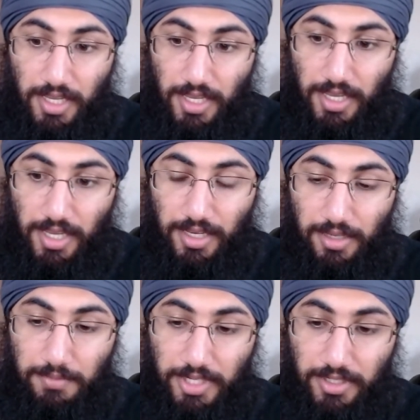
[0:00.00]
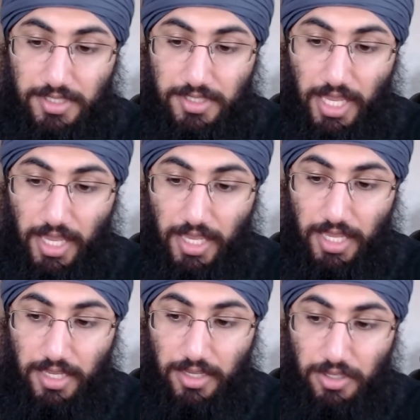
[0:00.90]
there's
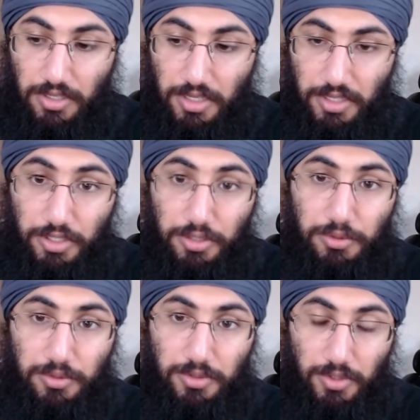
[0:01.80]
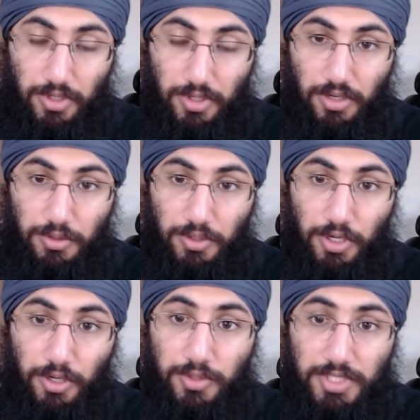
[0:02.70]
a U or a
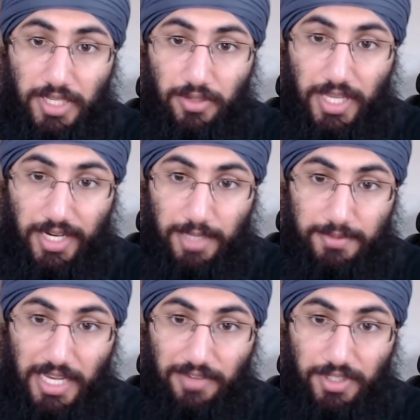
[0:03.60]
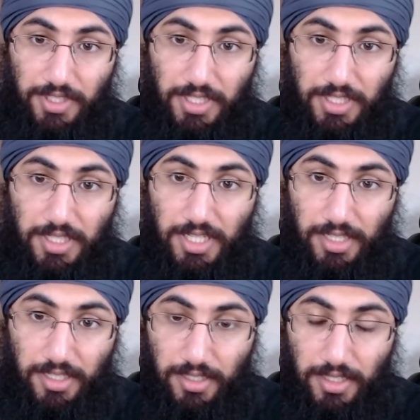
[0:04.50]
O sound that comes after the
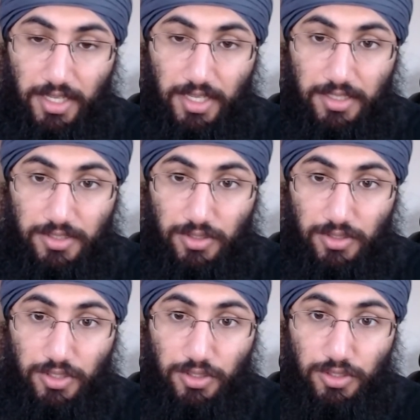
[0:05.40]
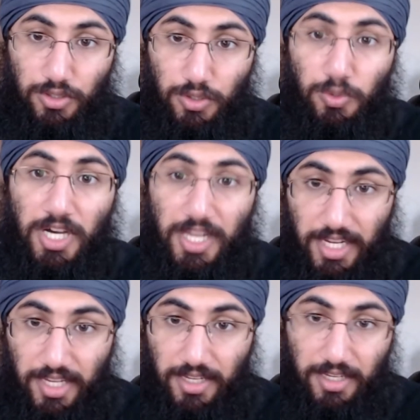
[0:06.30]
D. So it's Guru
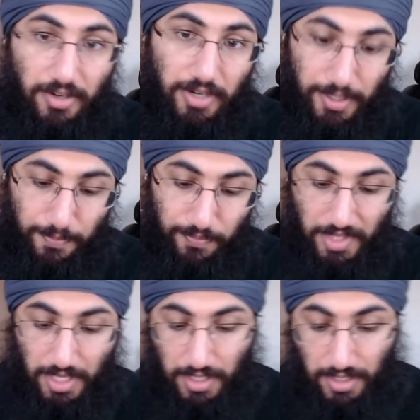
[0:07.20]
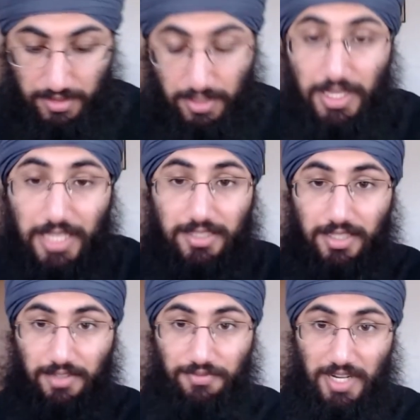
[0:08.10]
Duare, right? So that's
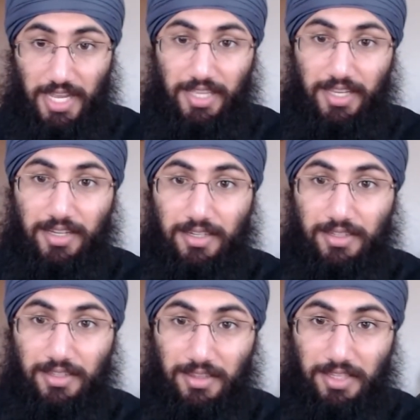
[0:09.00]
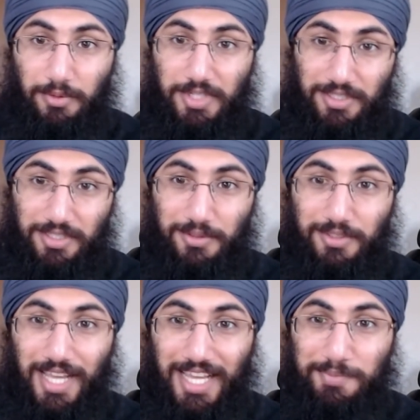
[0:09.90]
the phonetic,
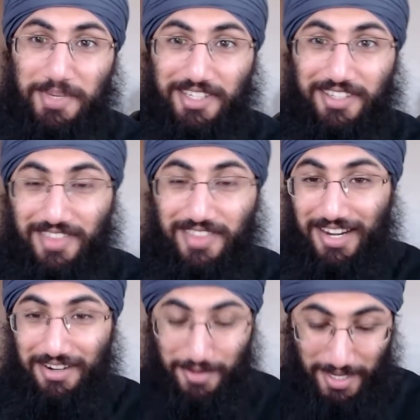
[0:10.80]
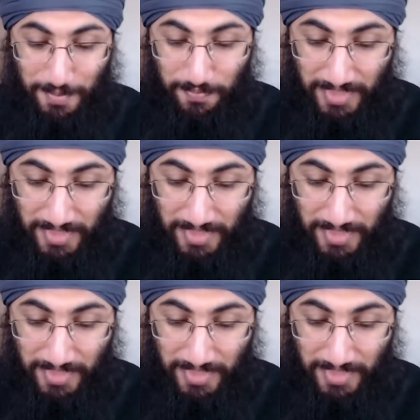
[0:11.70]
linguistical aspect of that, right?